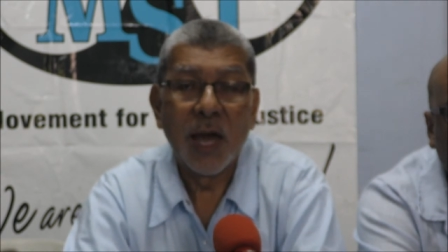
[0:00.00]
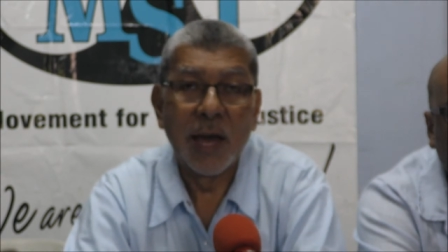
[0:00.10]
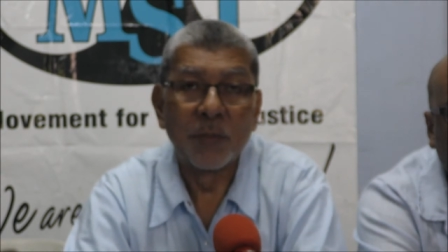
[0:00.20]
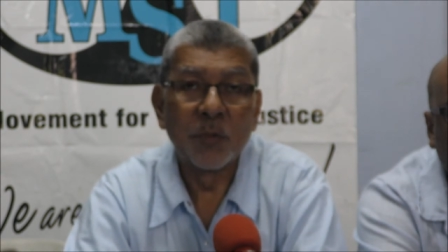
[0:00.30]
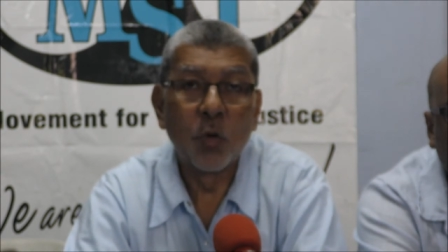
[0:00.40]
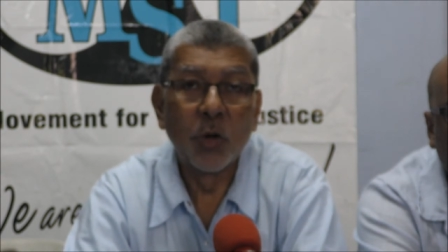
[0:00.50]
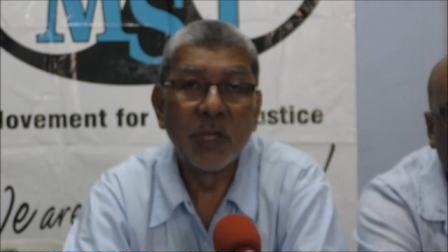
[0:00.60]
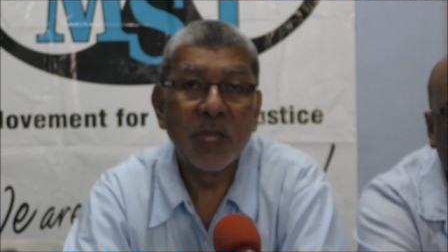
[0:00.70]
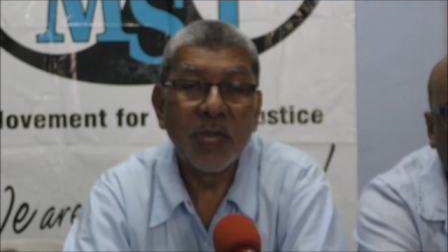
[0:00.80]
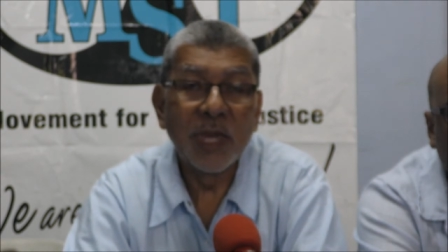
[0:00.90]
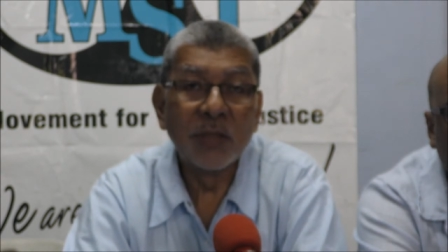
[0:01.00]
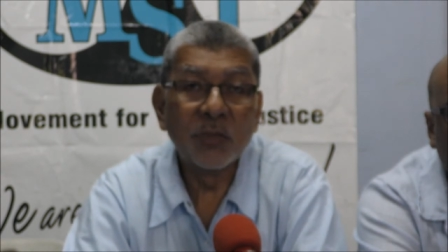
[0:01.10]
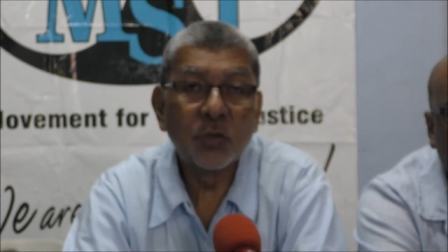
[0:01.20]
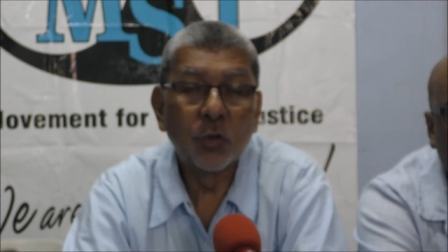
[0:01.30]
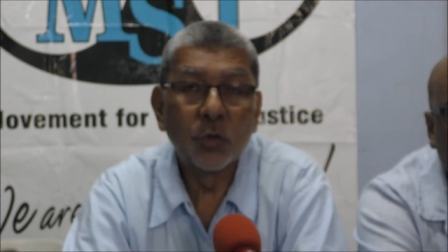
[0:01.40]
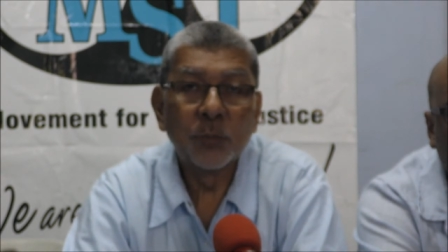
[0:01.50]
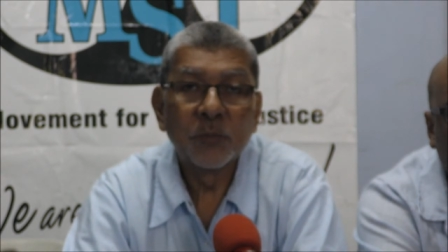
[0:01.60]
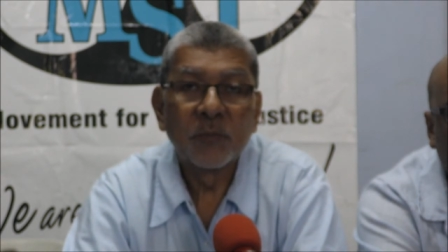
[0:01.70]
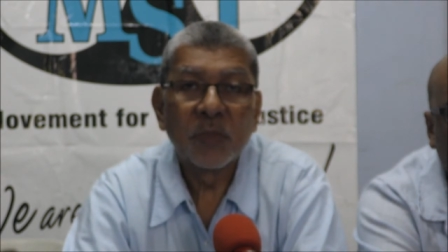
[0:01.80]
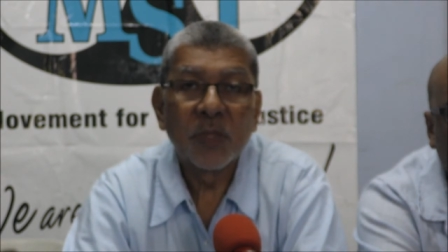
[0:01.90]
um, going into
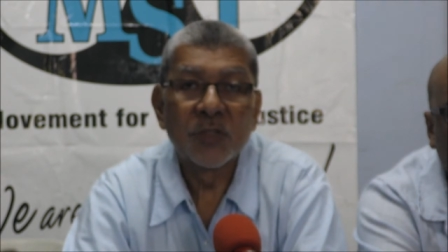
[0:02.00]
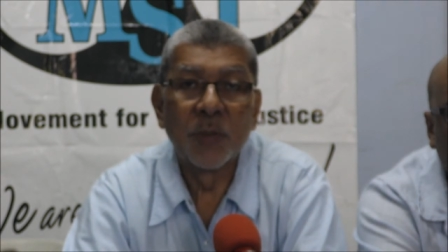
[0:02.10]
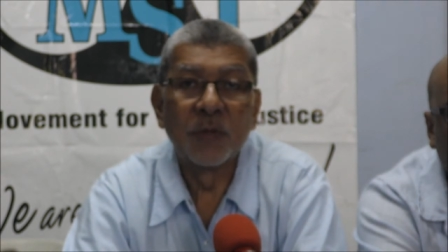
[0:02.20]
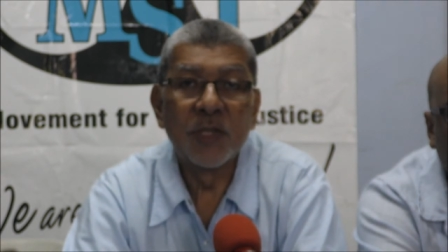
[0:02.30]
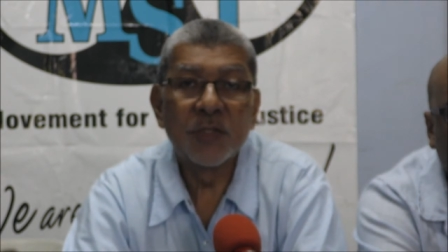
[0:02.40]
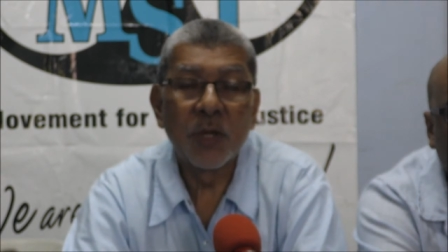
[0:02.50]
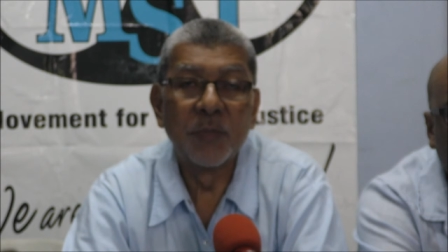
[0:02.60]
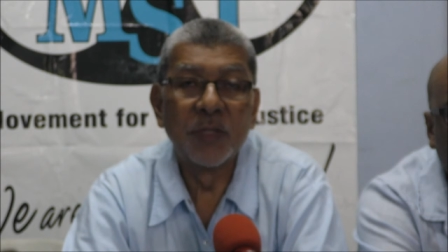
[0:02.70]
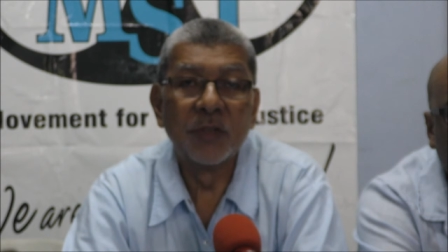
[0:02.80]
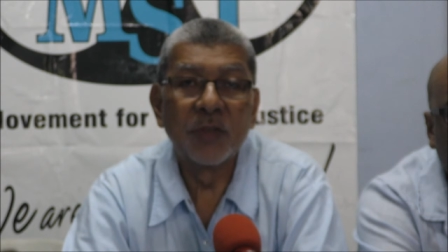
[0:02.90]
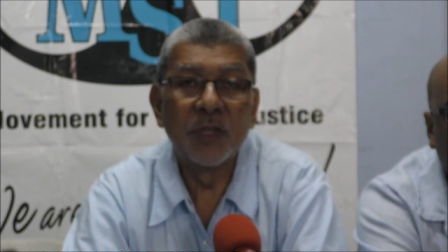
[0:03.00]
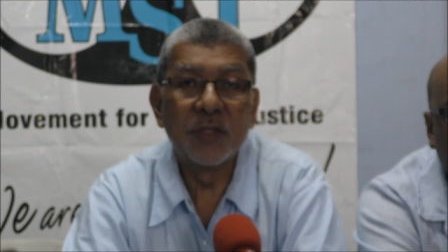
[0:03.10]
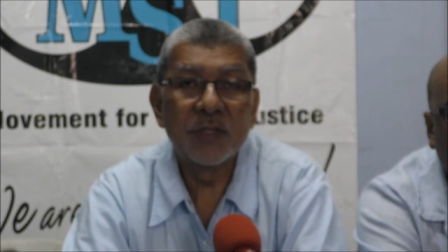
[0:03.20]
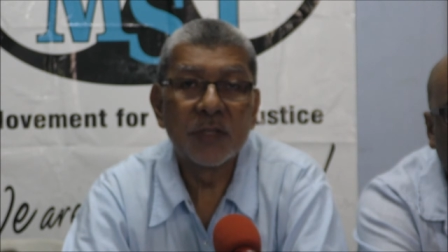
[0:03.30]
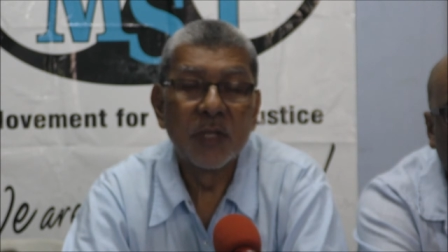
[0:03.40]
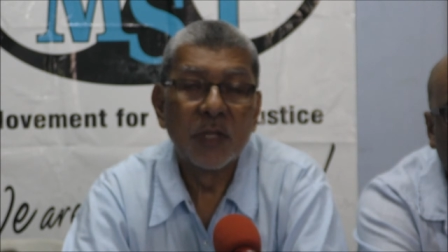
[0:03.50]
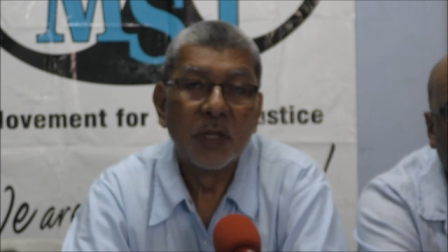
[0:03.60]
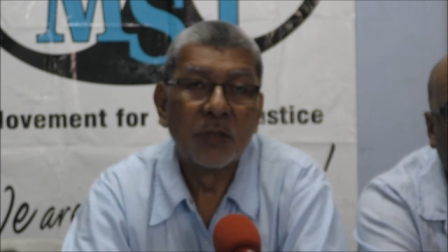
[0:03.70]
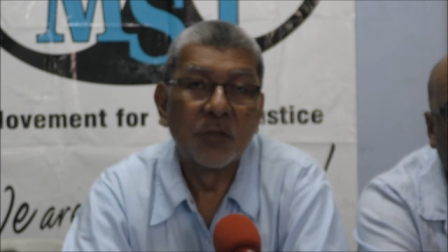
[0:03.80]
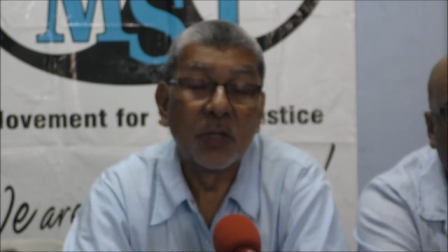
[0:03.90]
some of these communities,
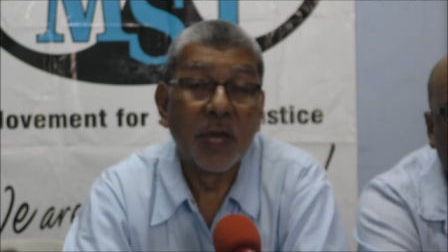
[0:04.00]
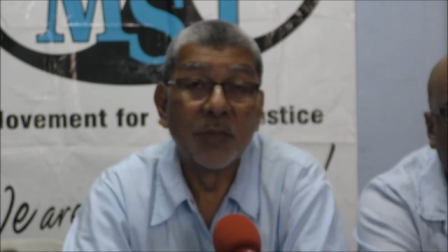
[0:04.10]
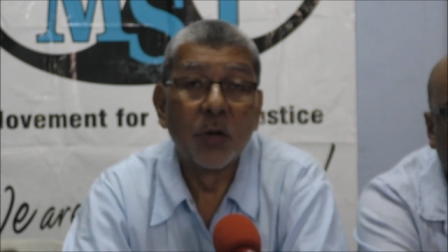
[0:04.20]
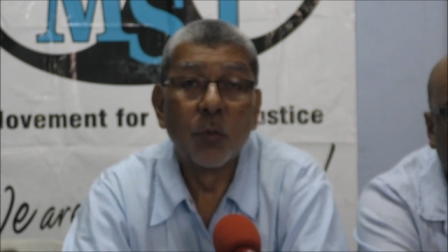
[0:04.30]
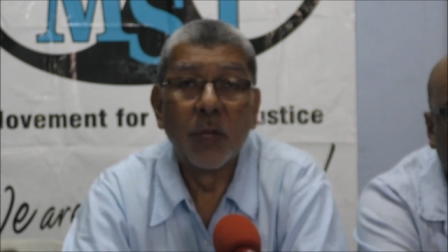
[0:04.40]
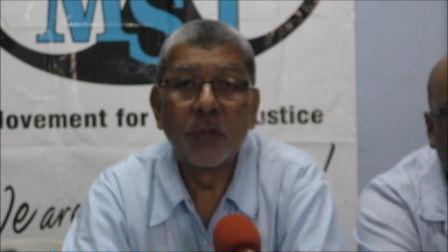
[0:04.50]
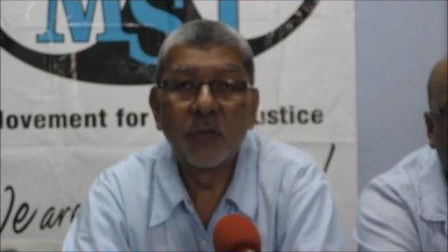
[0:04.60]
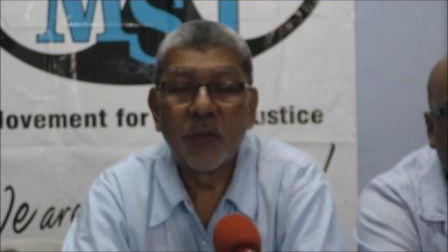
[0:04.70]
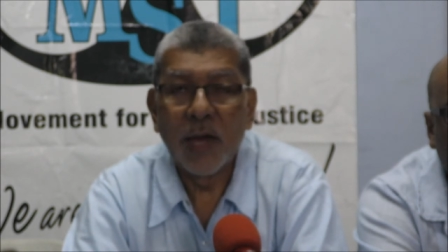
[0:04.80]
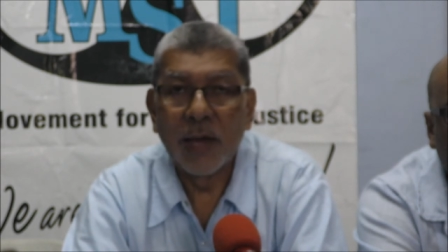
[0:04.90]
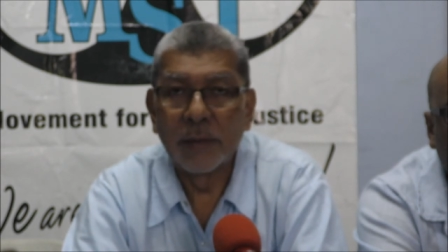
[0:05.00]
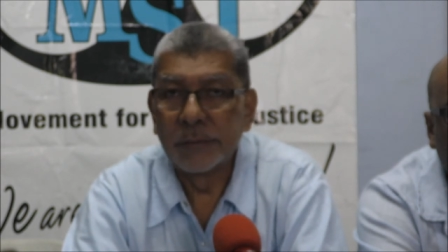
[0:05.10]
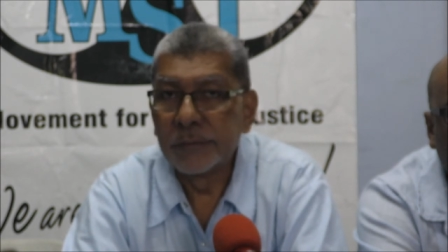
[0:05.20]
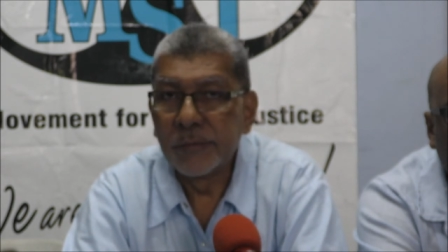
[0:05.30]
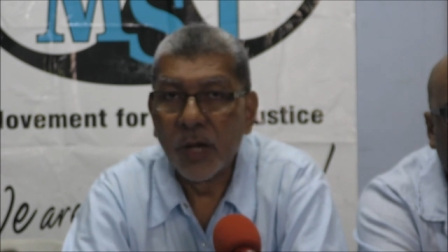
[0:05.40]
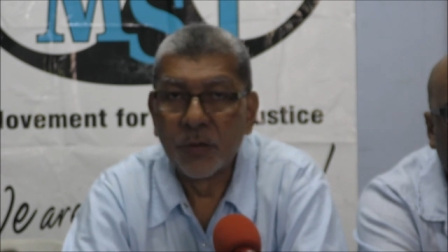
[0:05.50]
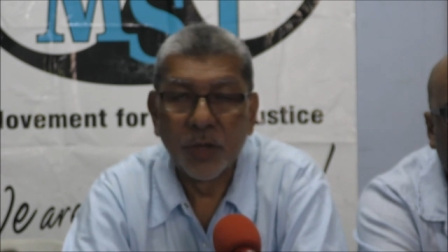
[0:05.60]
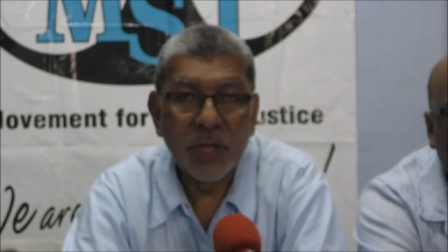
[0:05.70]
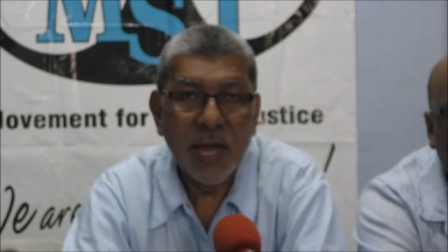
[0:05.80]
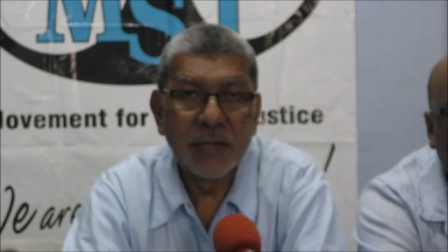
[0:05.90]
together with um, other
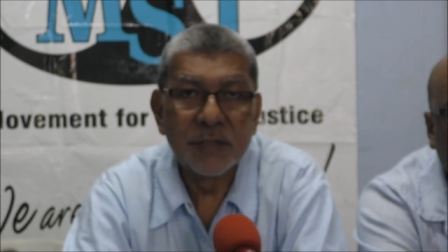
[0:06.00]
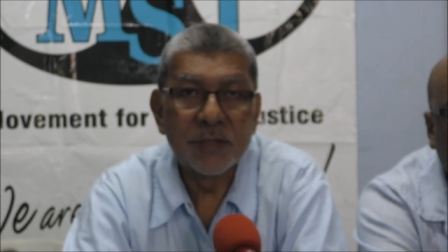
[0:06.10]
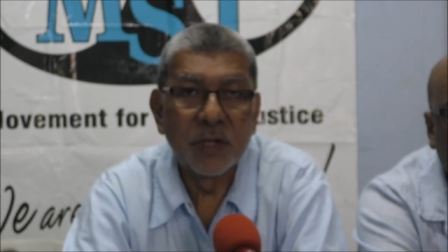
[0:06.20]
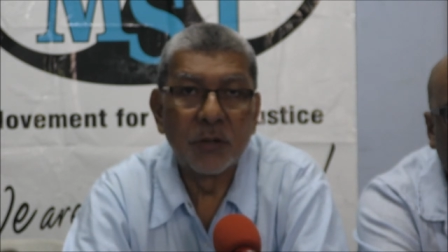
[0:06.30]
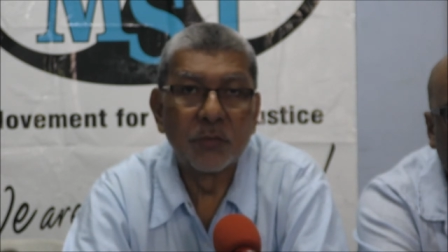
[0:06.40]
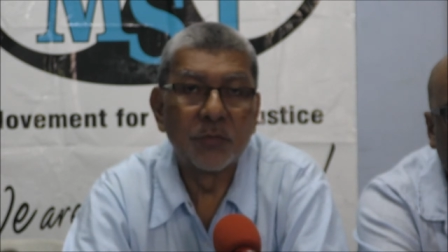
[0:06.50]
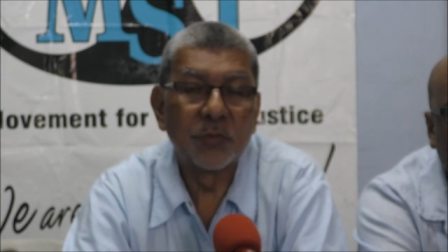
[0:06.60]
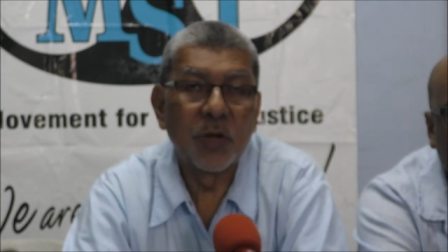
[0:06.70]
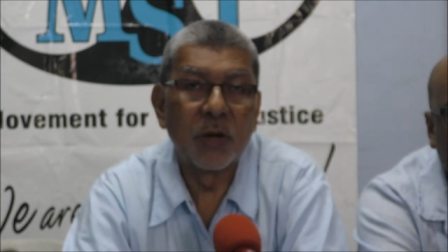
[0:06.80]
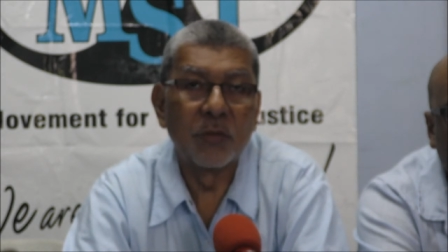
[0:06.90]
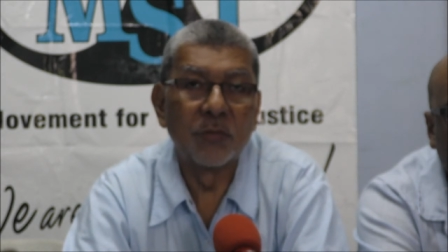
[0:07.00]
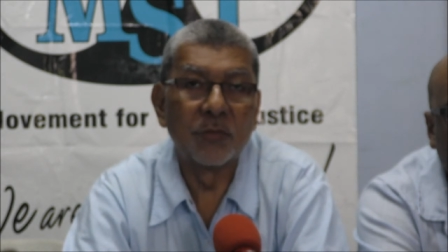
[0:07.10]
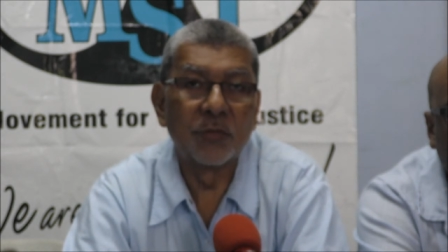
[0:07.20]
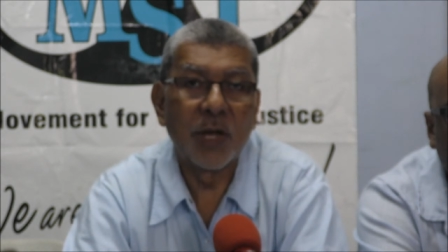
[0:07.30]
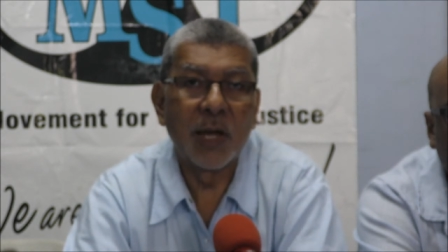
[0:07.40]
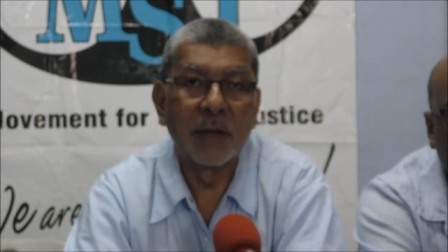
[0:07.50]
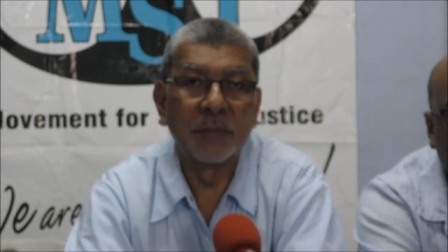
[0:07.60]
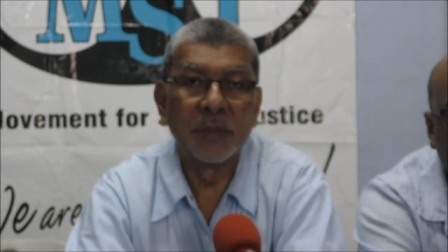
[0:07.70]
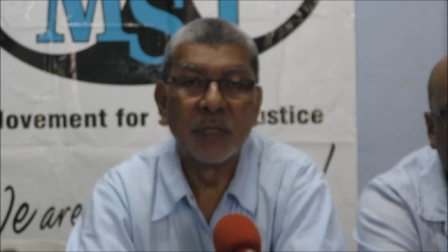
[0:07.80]
kinds of, of, um,